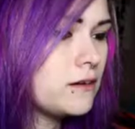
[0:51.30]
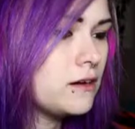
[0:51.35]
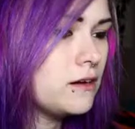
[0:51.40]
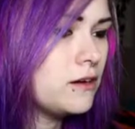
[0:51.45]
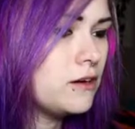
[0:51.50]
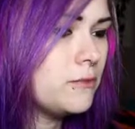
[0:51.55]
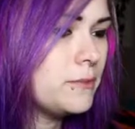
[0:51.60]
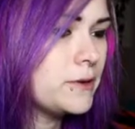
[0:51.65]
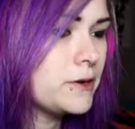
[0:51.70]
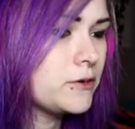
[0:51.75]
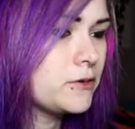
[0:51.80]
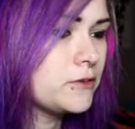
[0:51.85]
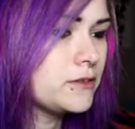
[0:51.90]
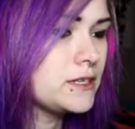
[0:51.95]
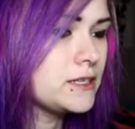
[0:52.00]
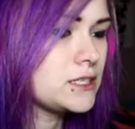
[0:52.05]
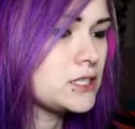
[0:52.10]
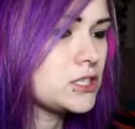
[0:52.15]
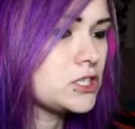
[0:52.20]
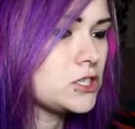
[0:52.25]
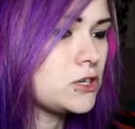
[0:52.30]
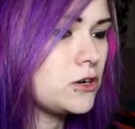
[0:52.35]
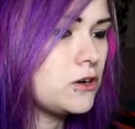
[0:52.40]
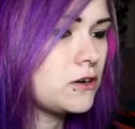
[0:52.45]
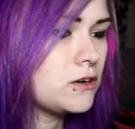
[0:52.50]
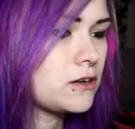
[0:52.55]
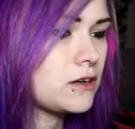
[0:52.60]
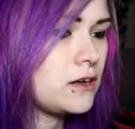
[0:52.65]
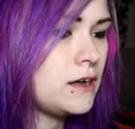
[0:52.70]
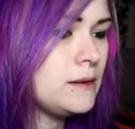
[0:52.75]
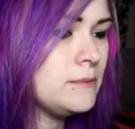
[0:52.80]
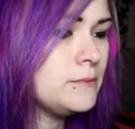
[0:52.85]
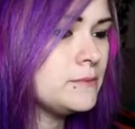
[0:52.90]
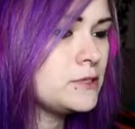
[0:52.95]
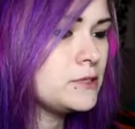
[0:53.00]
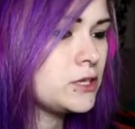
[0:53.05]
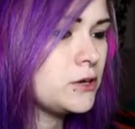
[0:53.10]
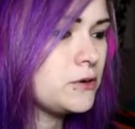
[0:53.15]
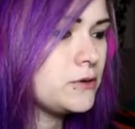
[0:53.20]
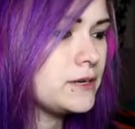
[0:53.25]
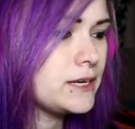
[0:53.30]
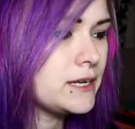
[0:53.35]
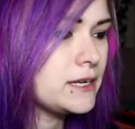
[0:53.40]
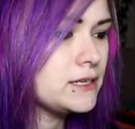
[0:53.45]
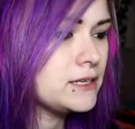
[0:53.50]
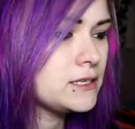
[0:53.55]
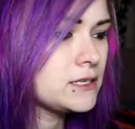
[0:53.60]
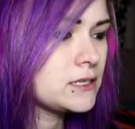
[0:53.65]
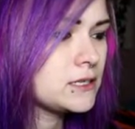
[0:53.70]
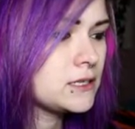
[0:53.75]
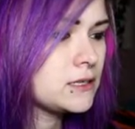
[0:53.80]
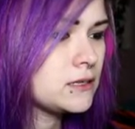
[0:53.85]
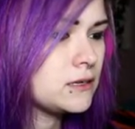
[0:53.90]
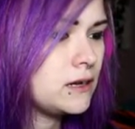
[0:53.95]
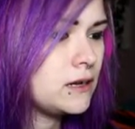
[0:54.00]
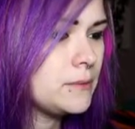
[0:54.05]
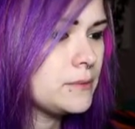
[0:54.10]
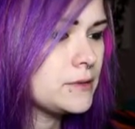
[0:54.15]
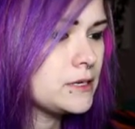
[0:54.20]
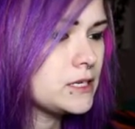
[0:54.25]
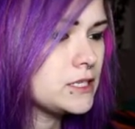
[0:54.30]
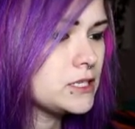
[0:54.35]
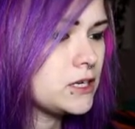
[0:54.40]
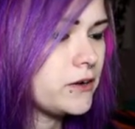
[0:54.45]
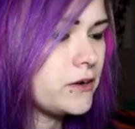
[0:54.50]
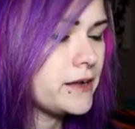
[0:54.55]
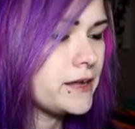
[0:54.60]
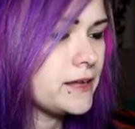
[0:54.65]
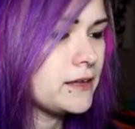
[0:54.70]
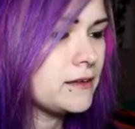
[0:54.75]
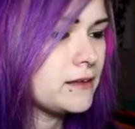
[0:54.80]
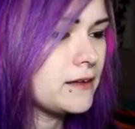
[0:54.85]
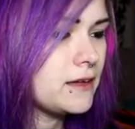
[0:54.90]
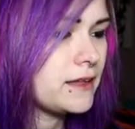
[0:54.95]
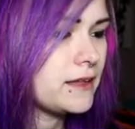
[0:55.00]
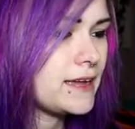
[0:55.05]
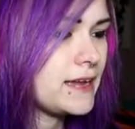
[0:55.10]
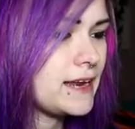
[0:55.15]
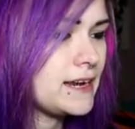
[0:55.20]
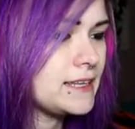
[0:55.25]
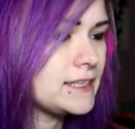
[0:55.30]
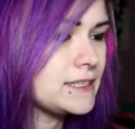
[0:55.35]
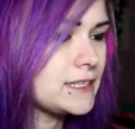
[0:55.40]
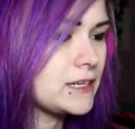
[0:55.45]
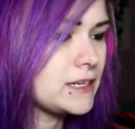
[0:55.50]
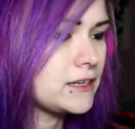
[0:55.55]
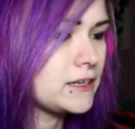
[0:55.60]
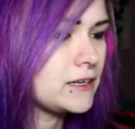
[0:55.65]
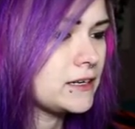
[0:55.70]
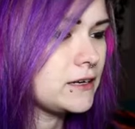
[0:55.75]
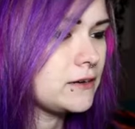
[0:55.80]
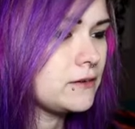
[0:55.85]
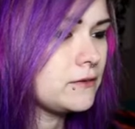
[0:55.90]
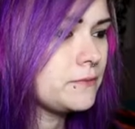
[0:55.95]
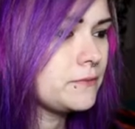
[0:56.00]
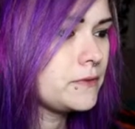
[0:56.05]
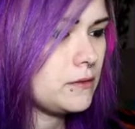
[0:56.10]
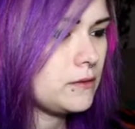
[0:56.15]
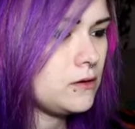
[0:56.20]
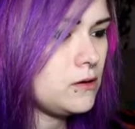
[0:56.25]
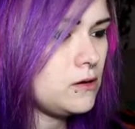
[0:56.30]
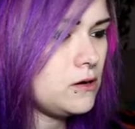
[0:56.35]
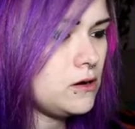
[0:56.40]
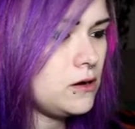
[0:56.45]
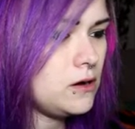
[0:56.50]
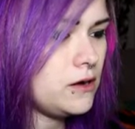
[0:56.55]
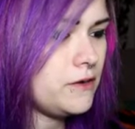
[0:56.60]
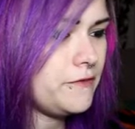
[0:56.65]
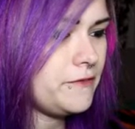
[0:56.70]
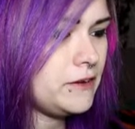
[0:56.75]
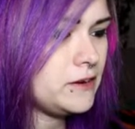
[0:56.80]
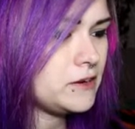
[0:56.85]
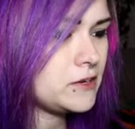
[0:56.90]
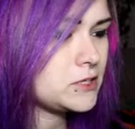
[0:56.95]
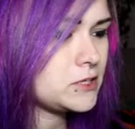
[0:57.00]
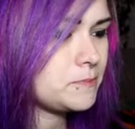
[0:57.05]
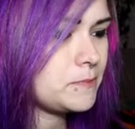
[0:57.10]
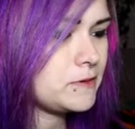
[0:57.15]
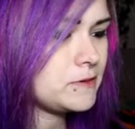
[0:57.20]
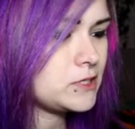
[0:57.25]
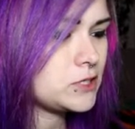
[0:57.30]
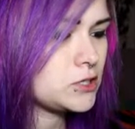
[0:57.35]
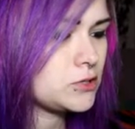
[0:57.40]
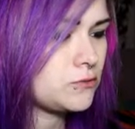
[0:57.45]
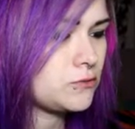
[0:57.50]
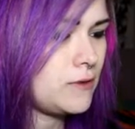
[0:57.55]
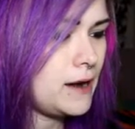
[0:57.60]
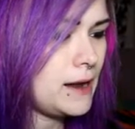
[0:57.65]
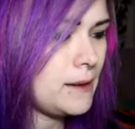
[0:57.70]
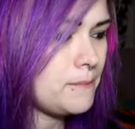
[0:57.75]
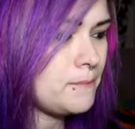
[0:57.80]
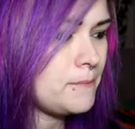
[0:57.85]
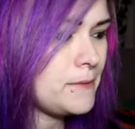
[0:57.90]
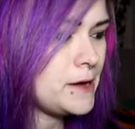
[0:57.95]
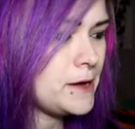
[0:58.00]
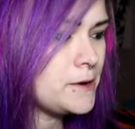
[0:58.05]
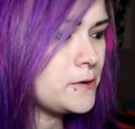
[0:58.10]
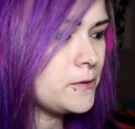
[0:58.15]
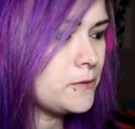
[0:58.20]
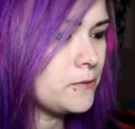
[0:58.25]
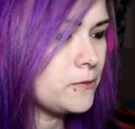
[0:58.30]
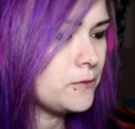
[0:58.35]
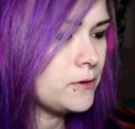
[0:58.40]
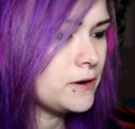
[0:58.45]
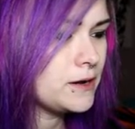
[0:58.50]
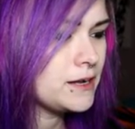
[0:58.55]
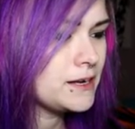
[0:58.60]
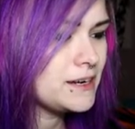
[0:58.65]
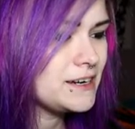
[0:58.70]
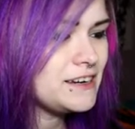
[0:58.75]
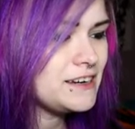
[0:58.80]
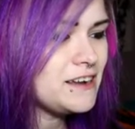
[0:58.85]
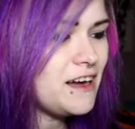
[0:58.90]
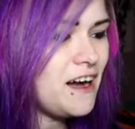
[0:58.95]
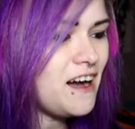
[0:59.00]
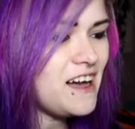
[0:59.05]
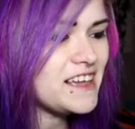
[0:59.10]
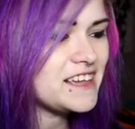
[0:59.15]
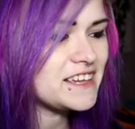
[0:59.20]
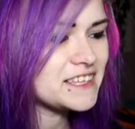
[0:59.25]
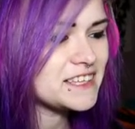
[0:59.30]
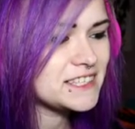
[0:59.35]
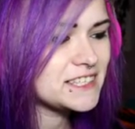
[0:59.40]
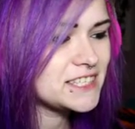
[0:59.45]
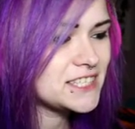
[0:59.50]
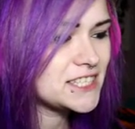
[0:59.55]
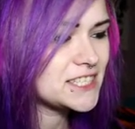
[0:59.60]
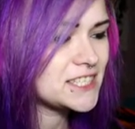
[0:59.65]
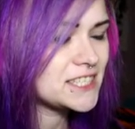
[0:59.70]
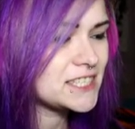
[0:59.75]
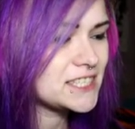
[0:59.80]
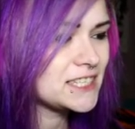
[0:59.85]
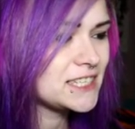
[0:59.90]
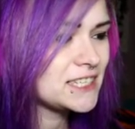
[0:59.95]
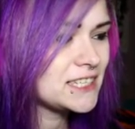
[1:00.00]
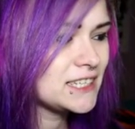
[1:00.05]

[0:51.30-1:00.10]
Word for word: Oh my god, there's a shark. I'm so dead. I'm gonna die, like, any second now. Oh, I found a bit of scrap metal! Nice!